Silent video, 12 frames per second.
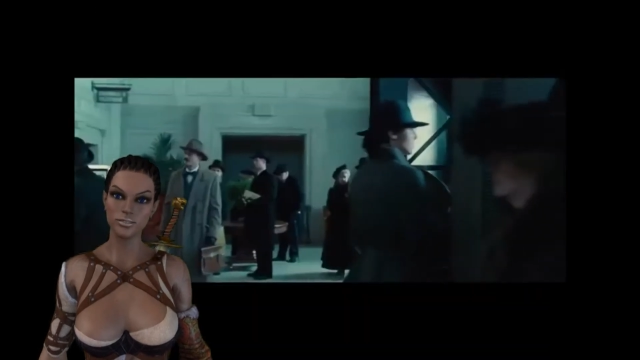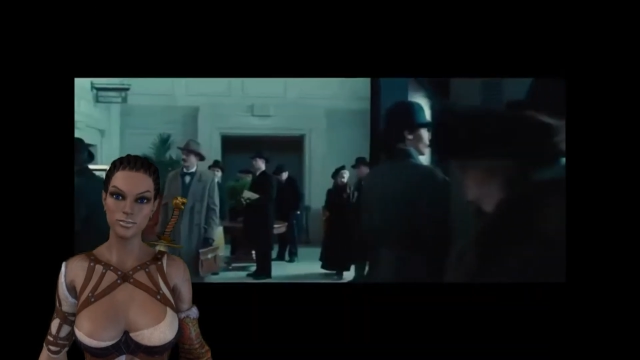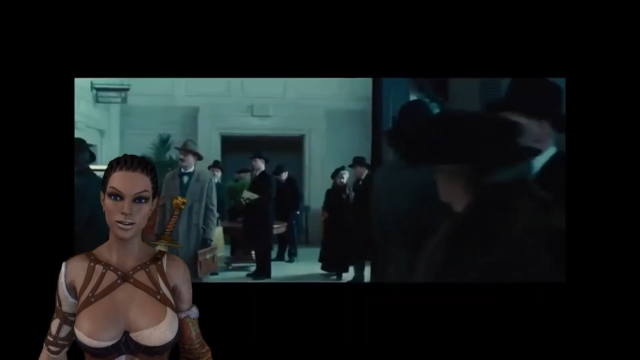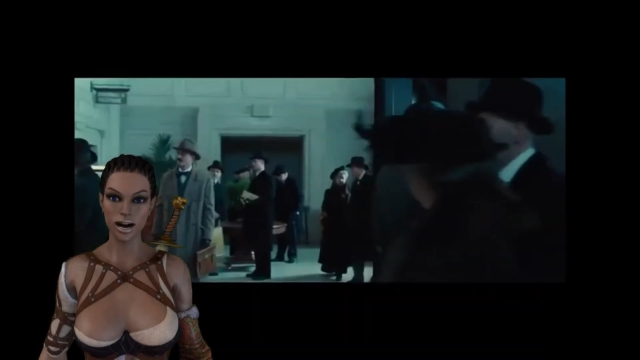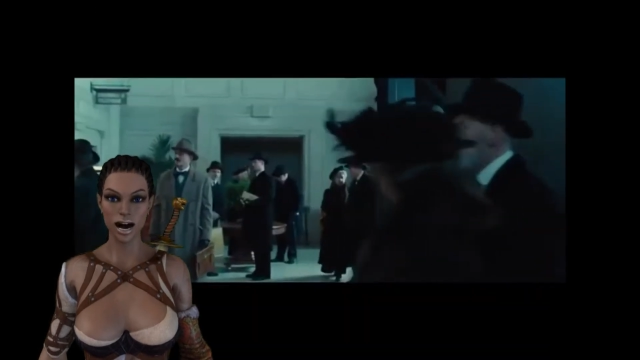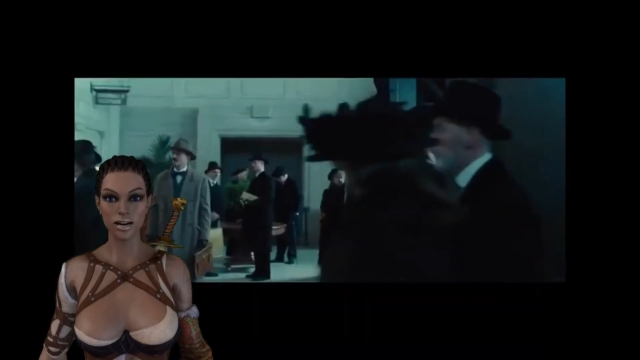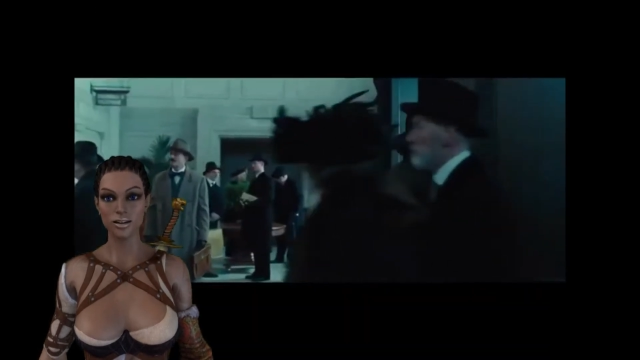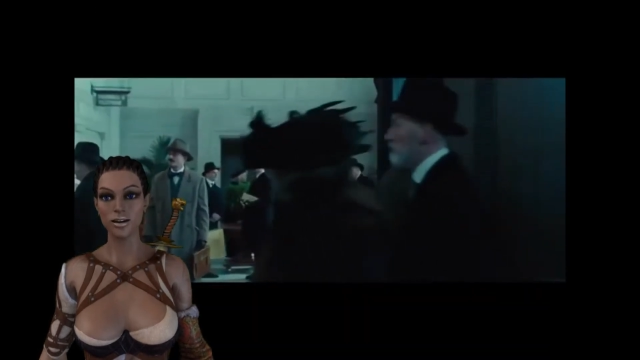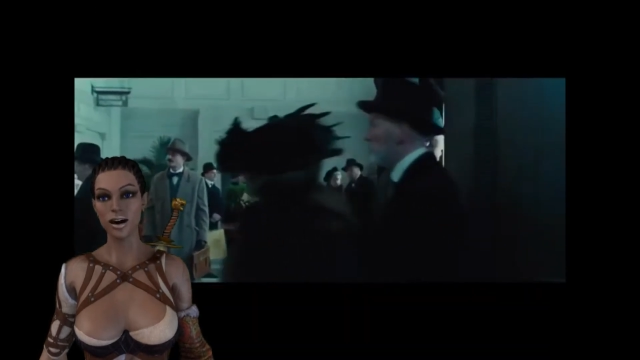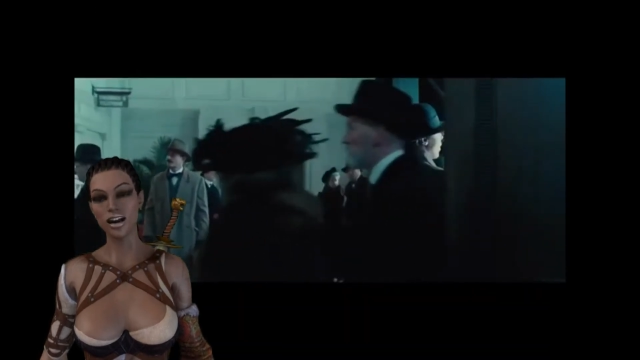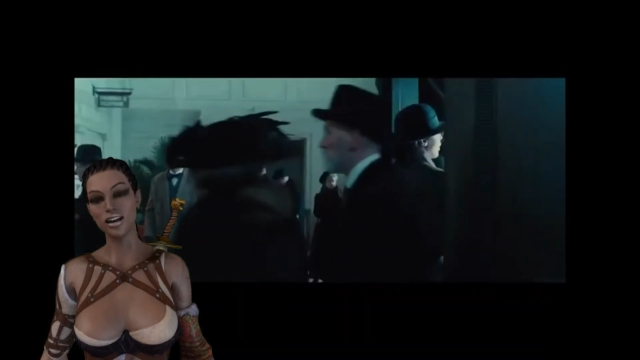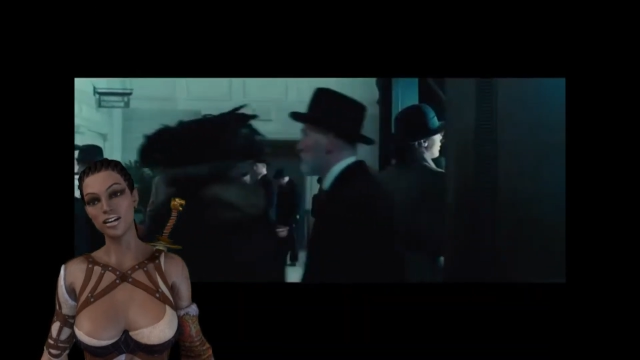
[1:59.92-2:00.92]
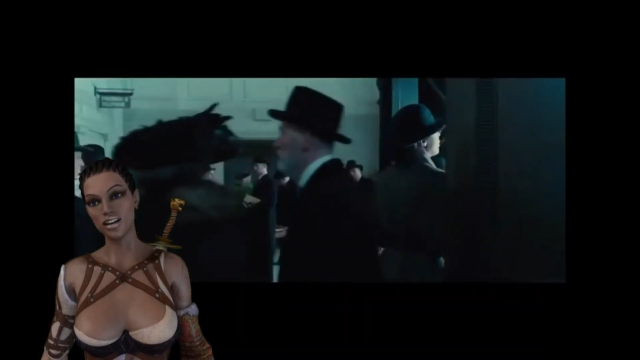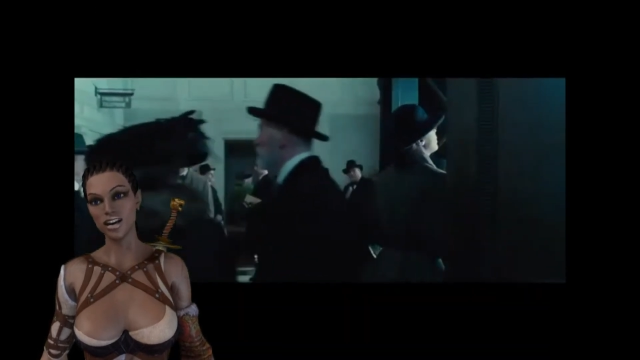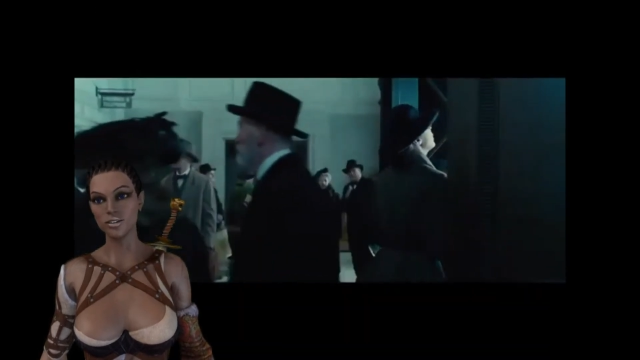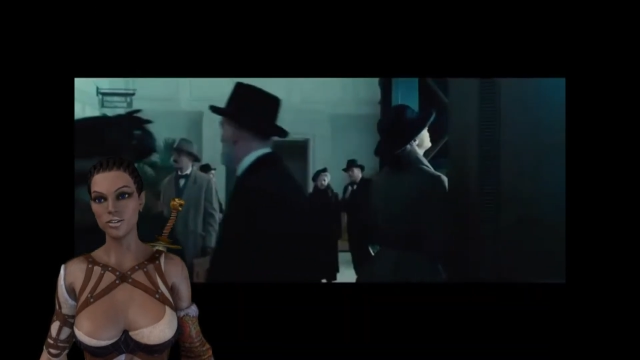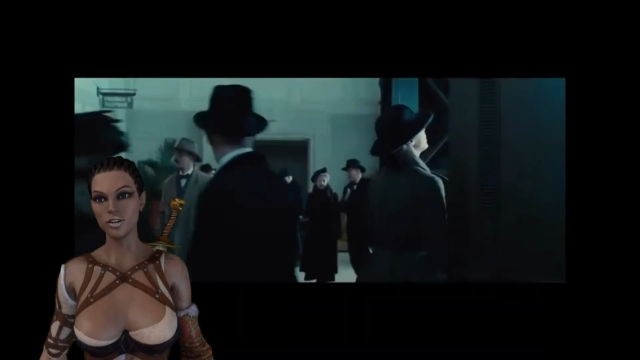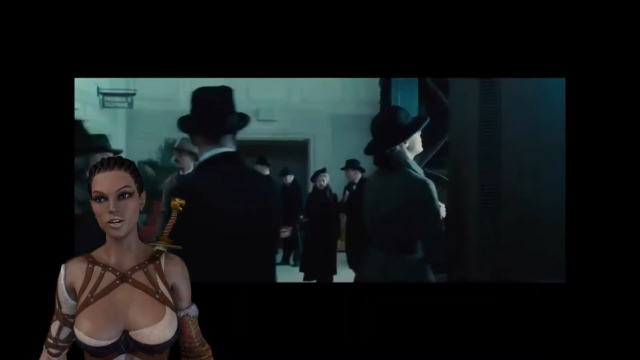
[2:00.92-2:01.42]
because it was like a World
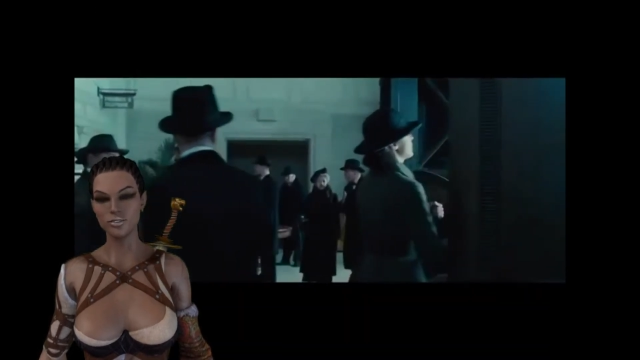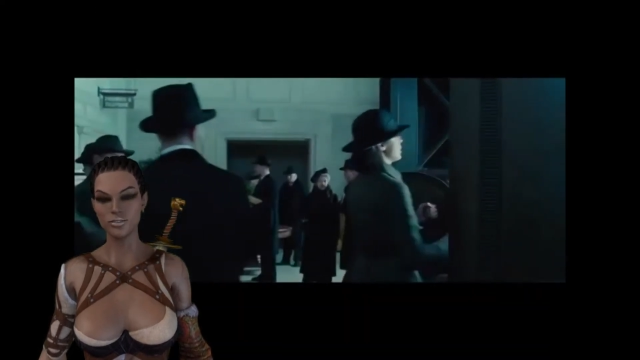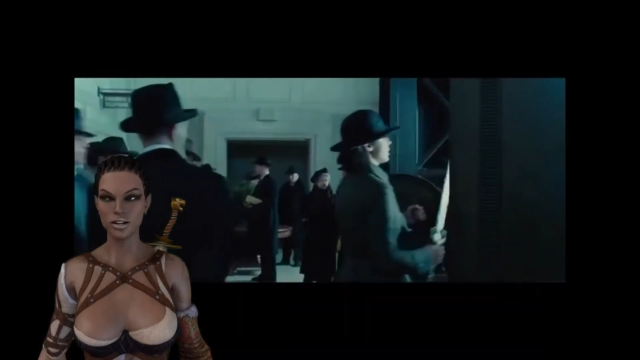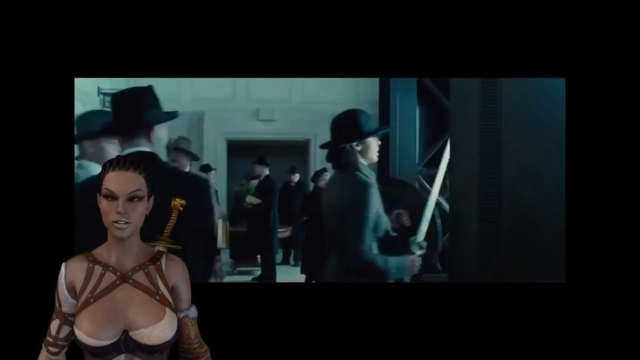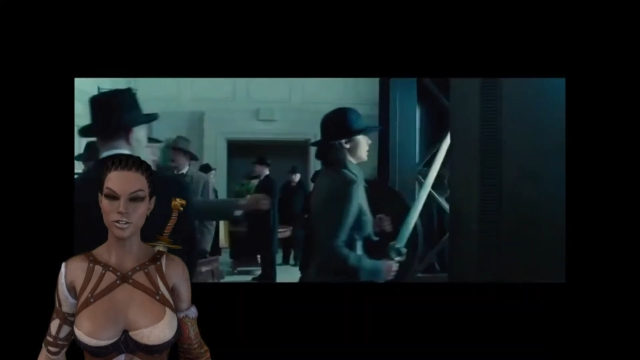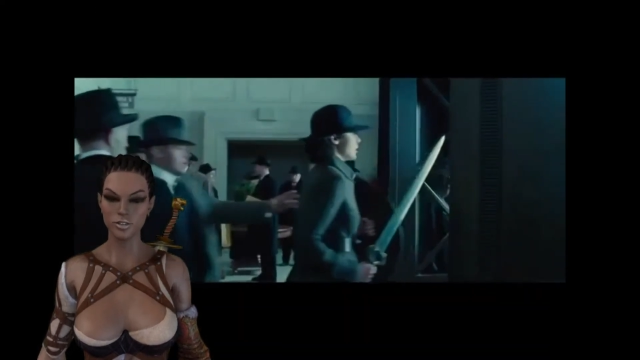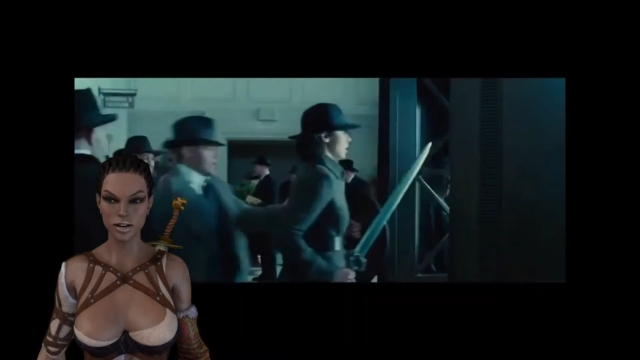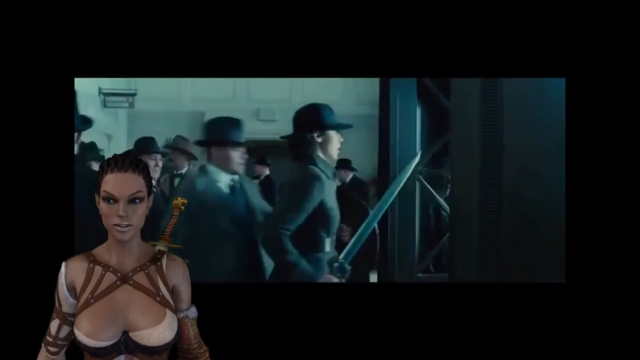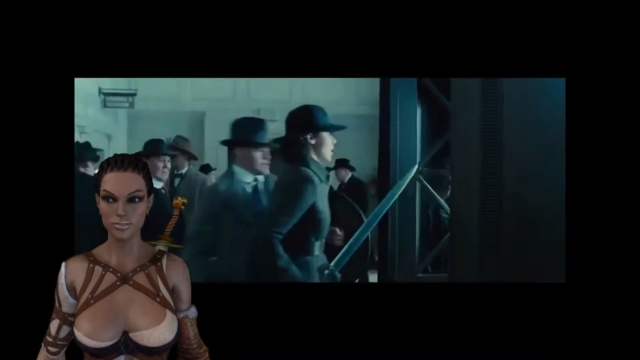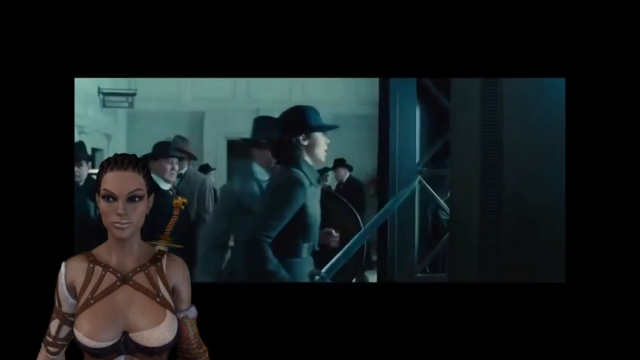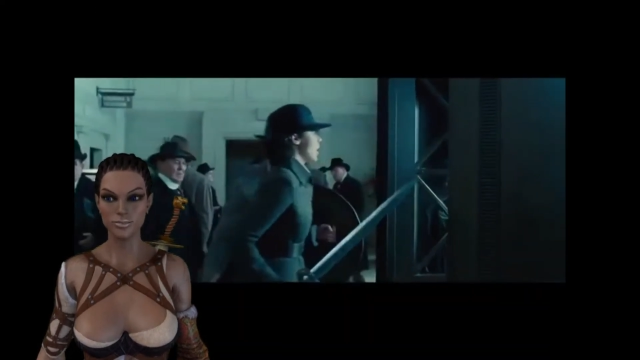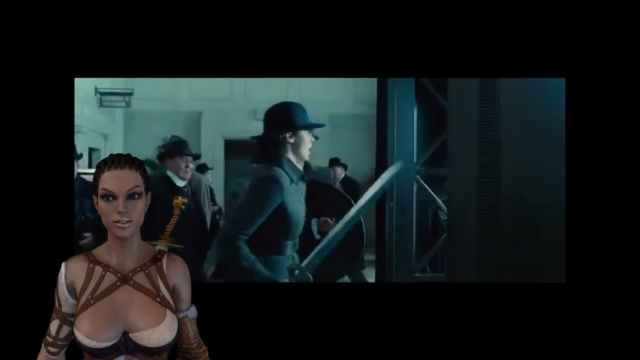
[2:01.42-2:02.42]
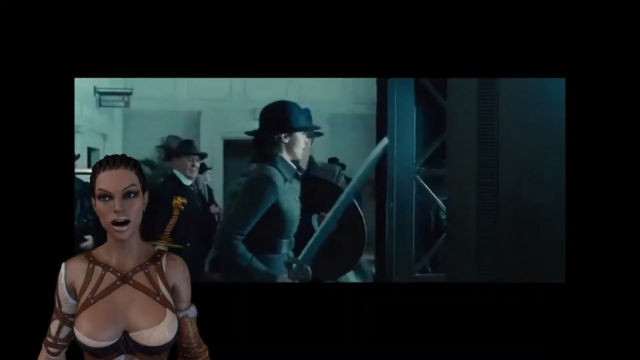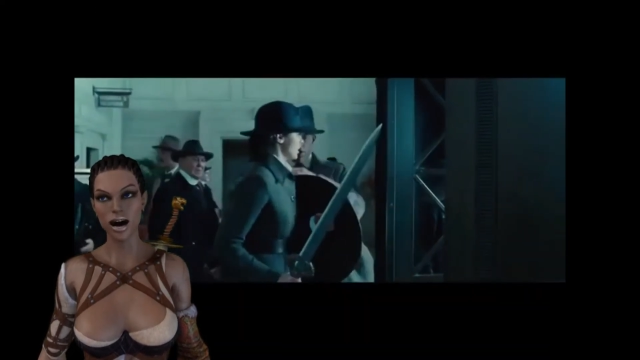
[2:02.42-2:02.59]
War One or World War II